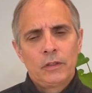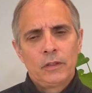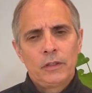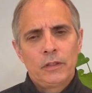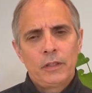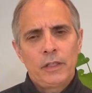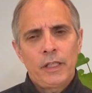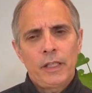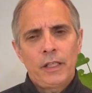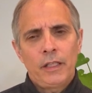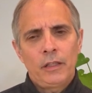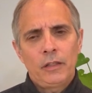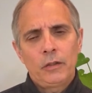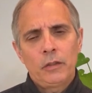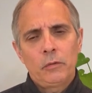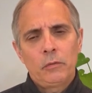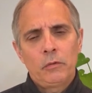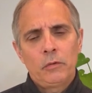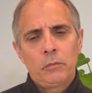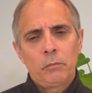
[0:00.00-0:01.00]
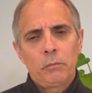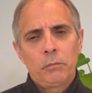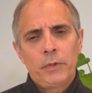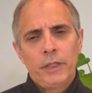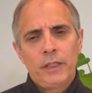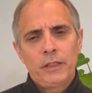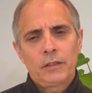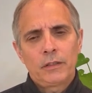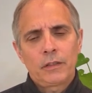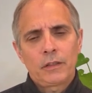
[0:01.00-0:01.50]
And
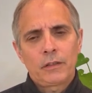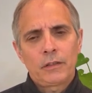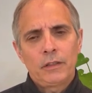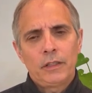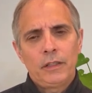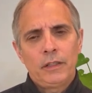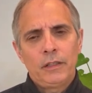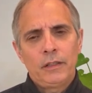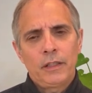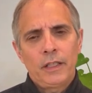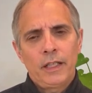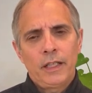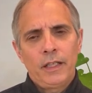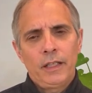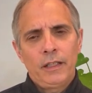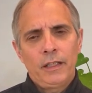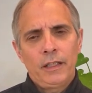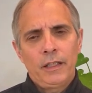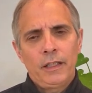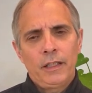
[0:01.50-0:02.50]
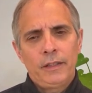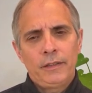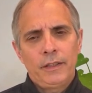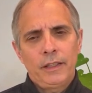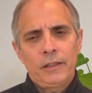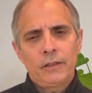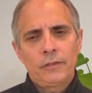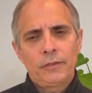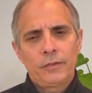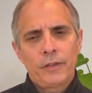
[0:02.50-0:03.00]
basically, I
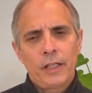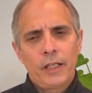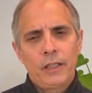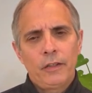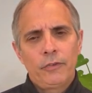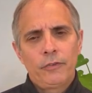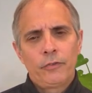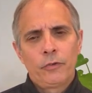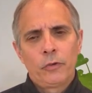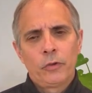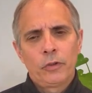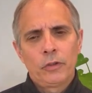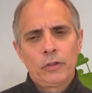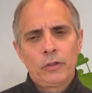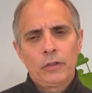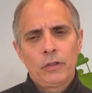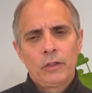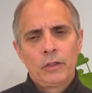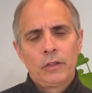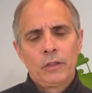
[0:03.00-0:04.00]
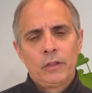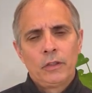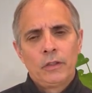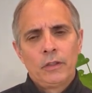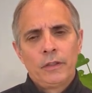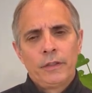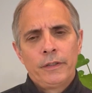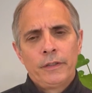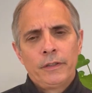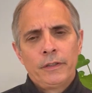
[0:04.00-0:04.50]
identify 4
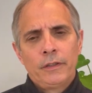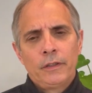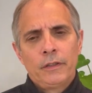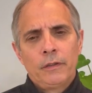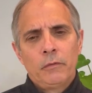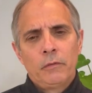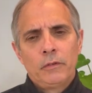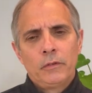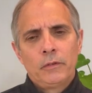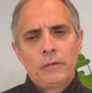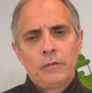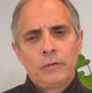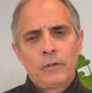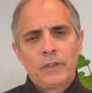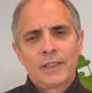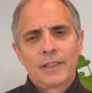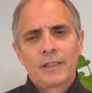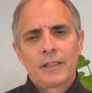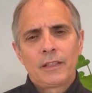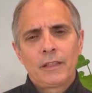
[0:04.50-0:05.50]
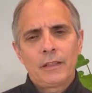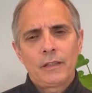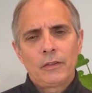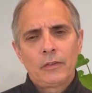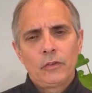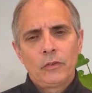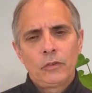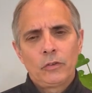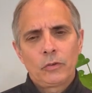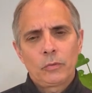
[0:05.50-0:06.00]

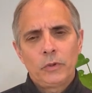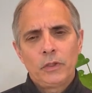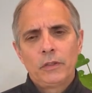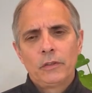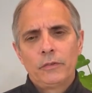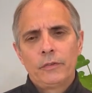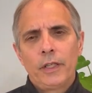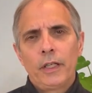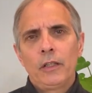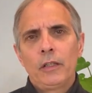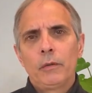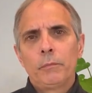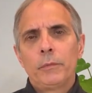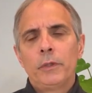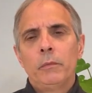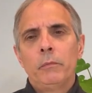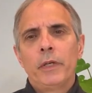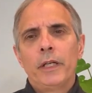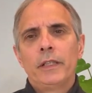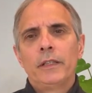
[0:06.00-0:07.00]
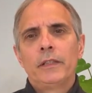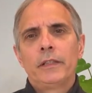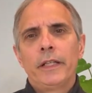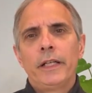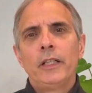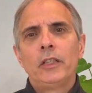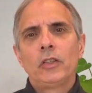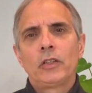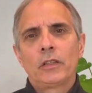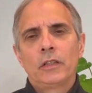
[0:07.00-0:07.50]
skills we develop in
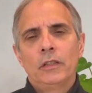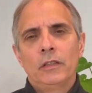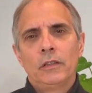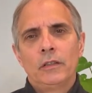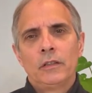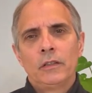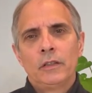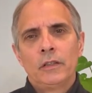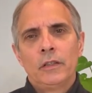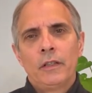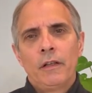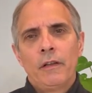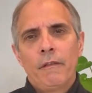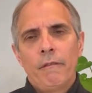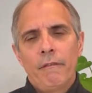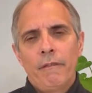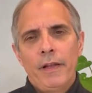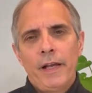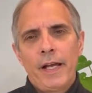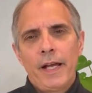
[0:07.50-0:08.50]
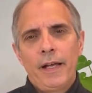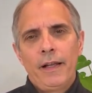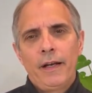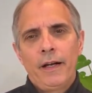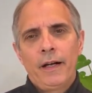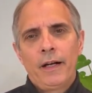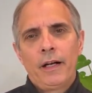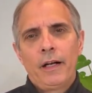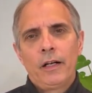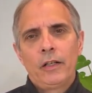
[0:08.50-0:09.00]
meditation that
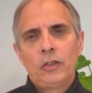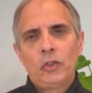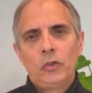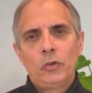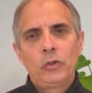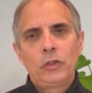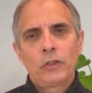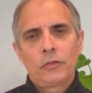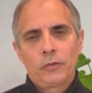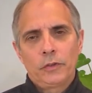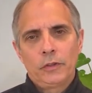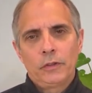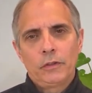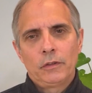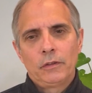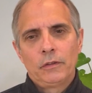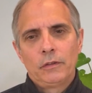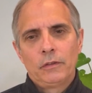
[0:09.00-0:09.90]
are useful